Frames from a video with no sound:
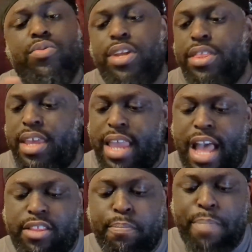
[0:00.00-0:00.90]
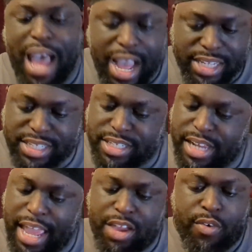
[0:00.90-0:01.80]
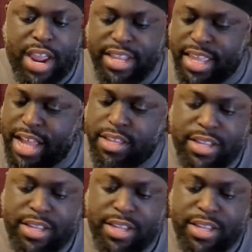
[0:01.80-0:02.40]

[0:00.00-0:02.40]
do anything out the box like crazy.